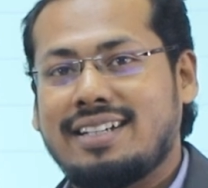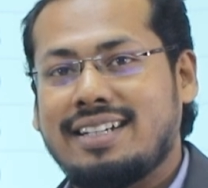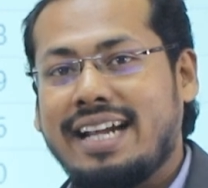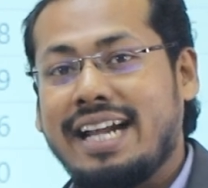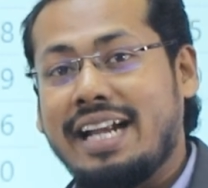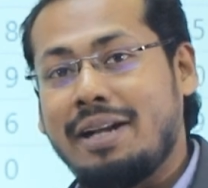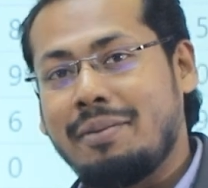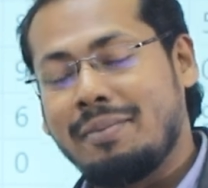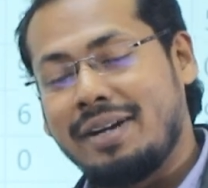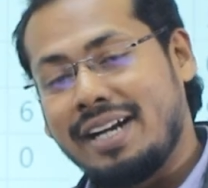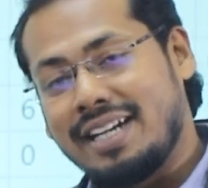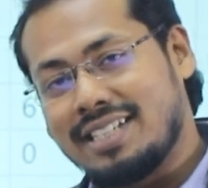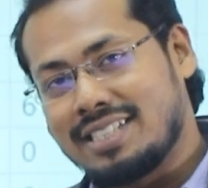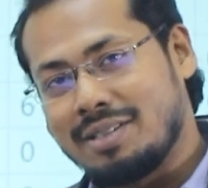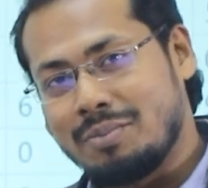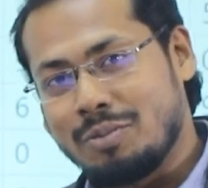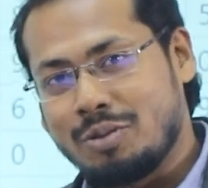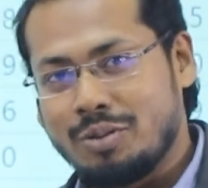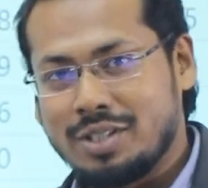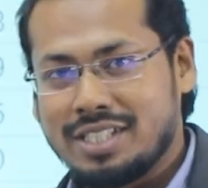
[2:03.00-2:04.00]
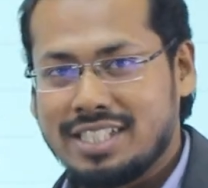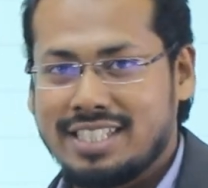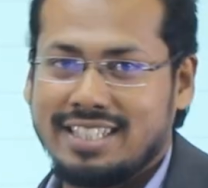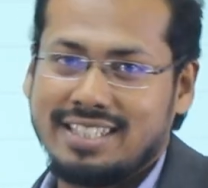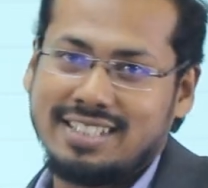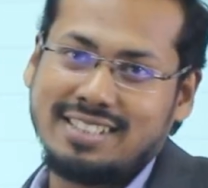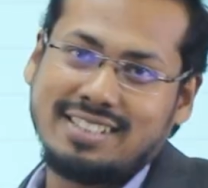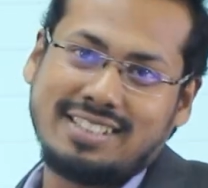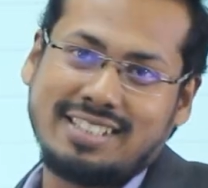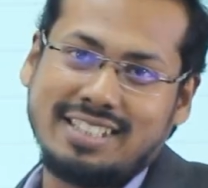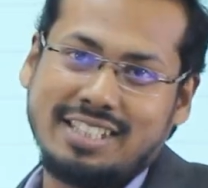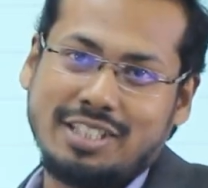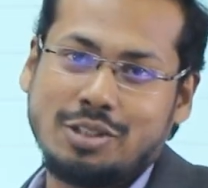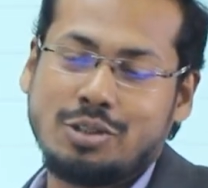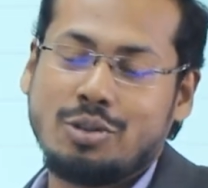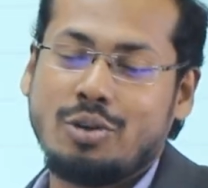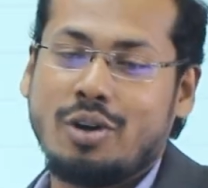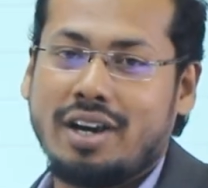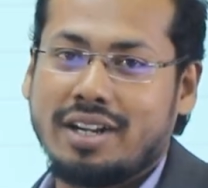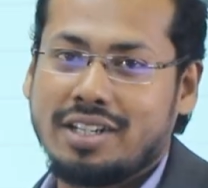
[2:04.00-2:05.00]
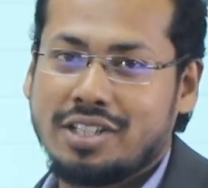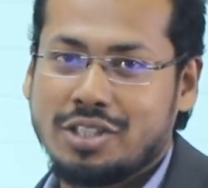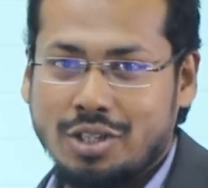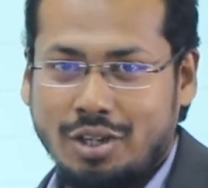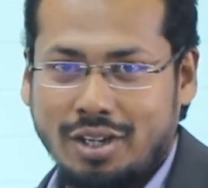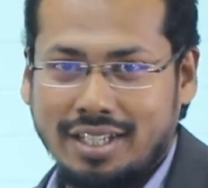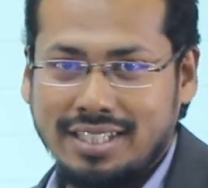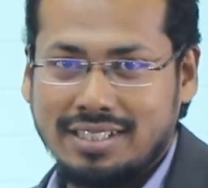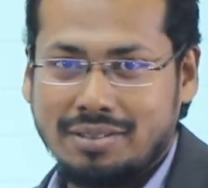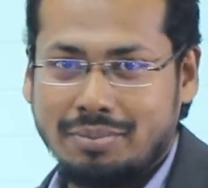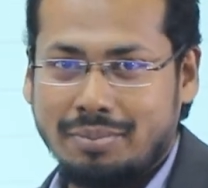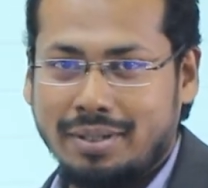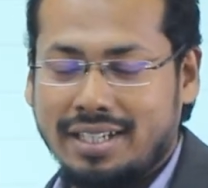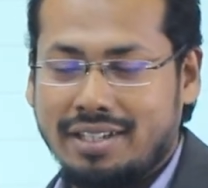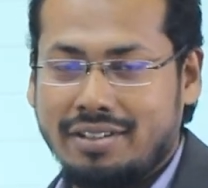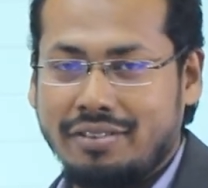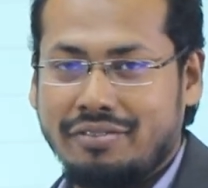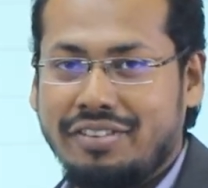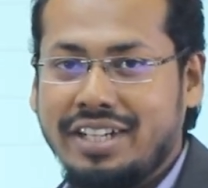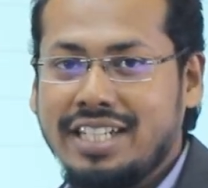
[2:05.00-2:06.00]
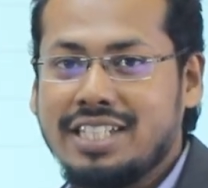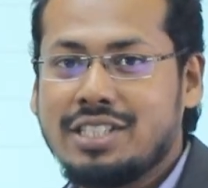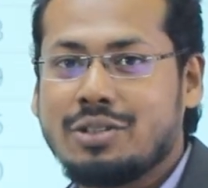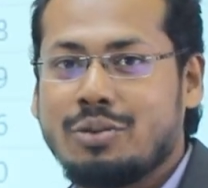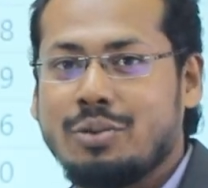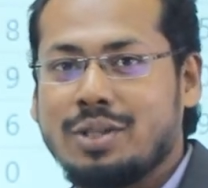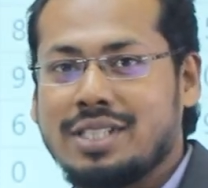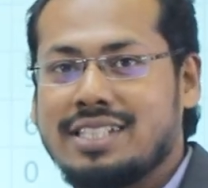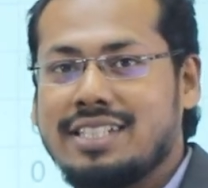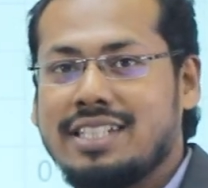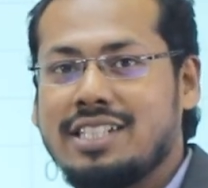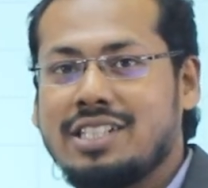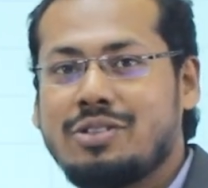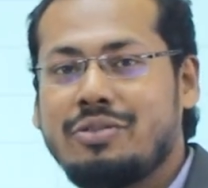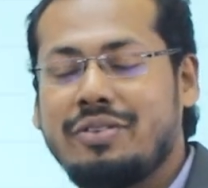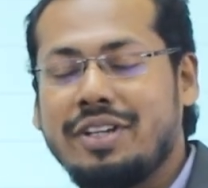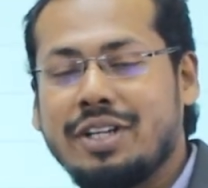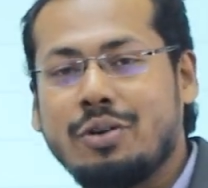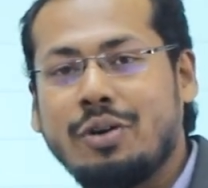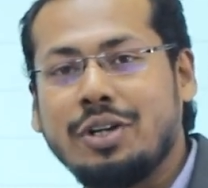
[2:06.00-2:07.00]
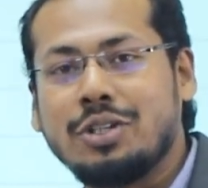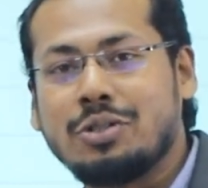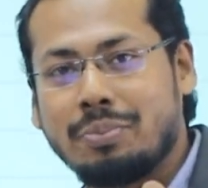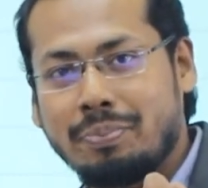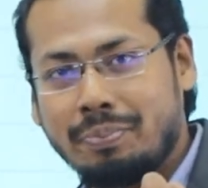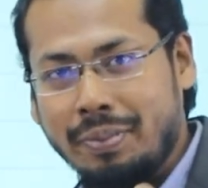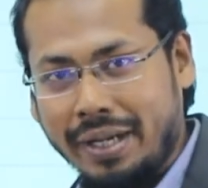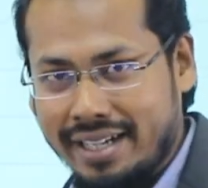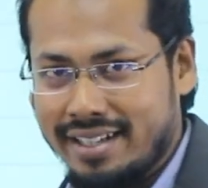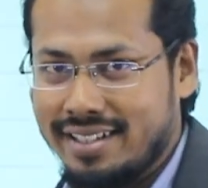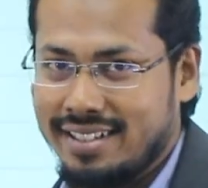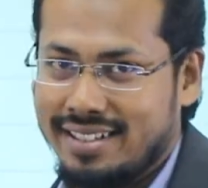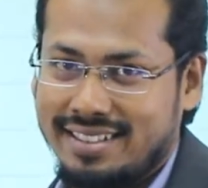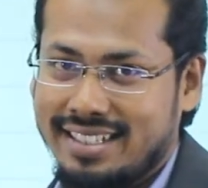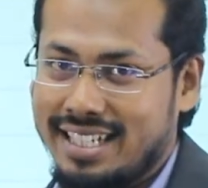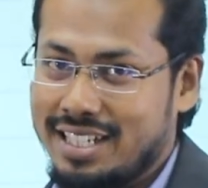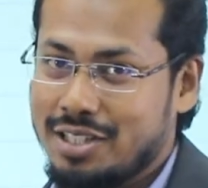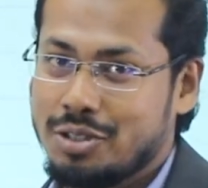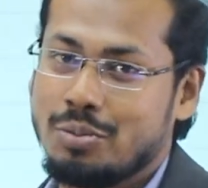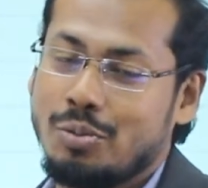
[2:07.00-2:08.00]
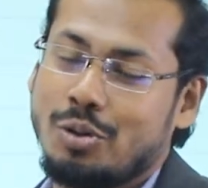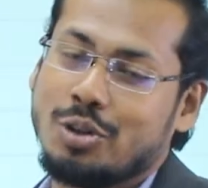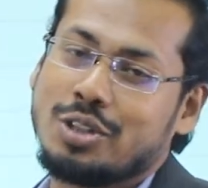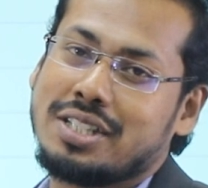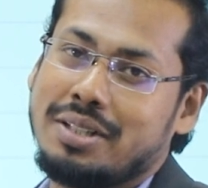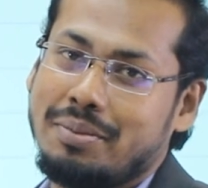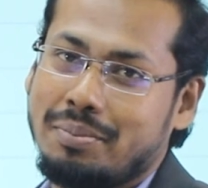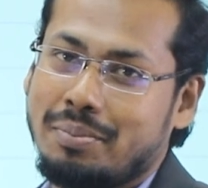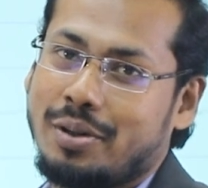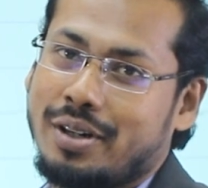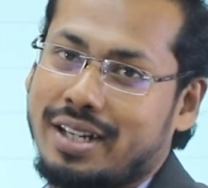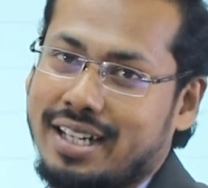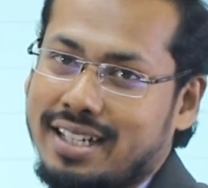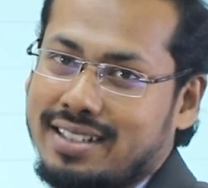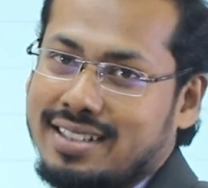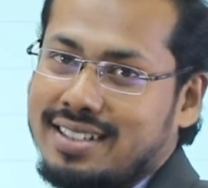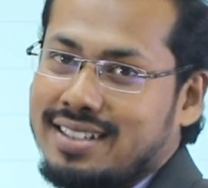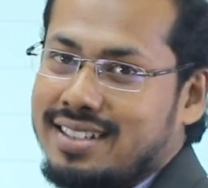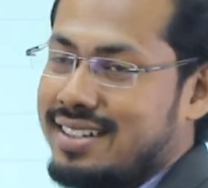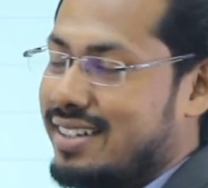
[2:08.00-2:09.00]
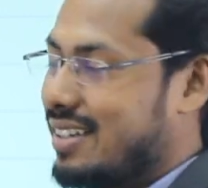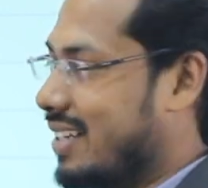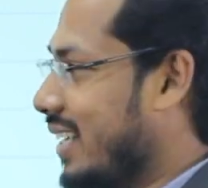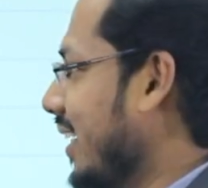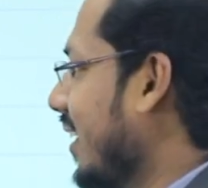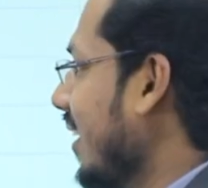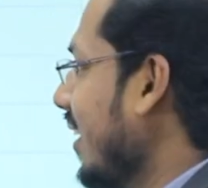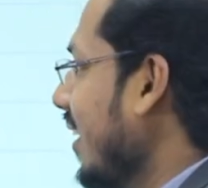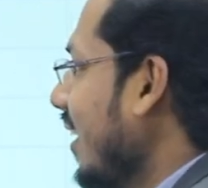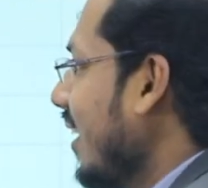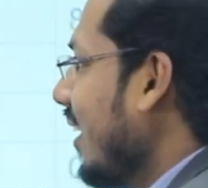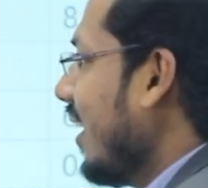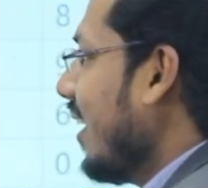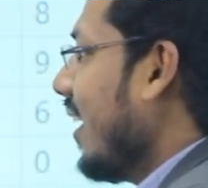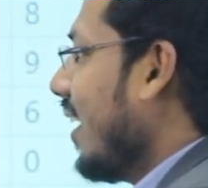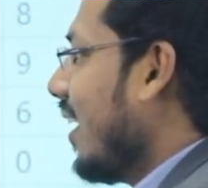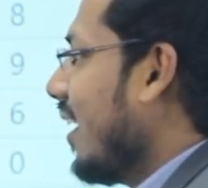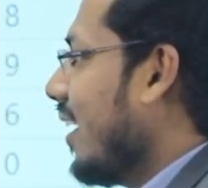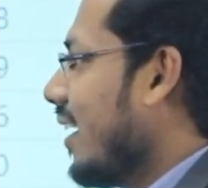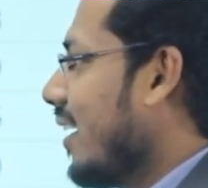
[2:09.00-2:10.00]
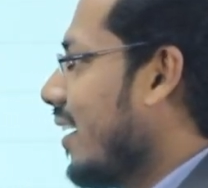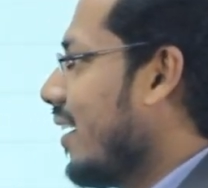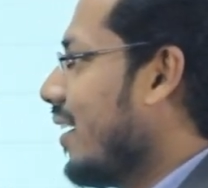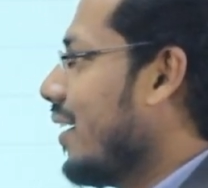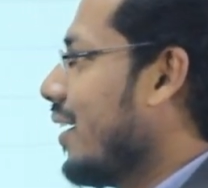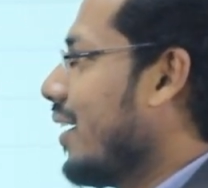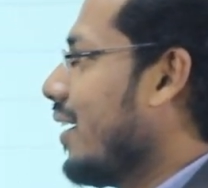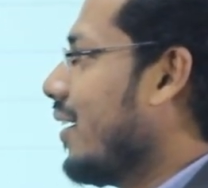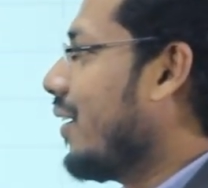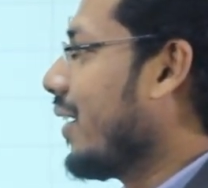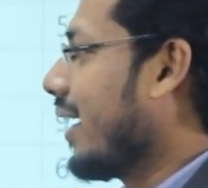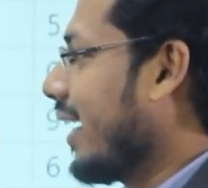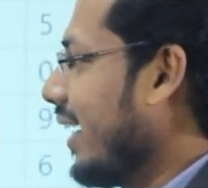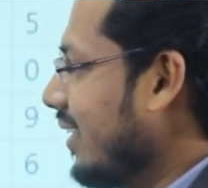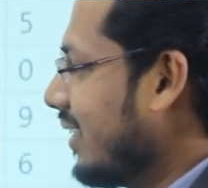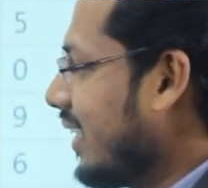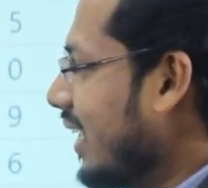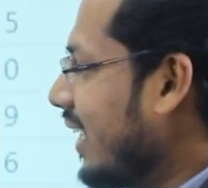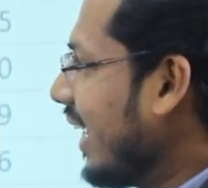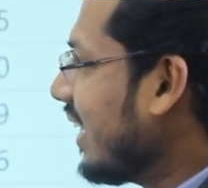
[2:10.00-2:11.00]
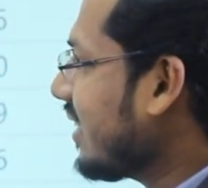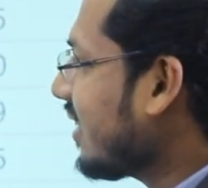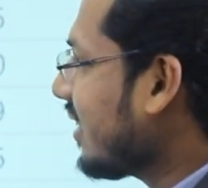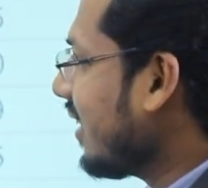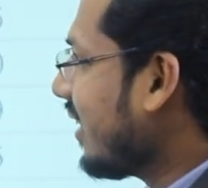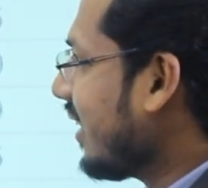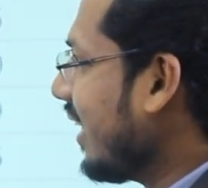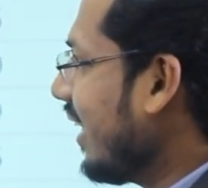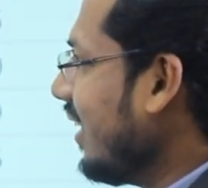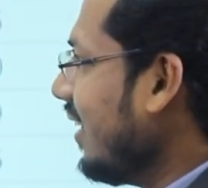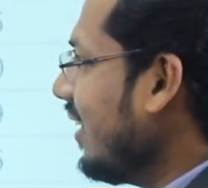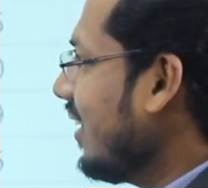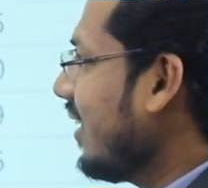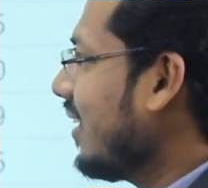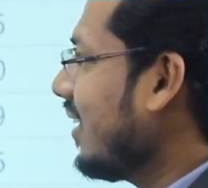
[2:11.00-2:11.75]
eliminate some questions. It is your choice, but which questions we going to pick, that is most important, right. Okay, the next thing,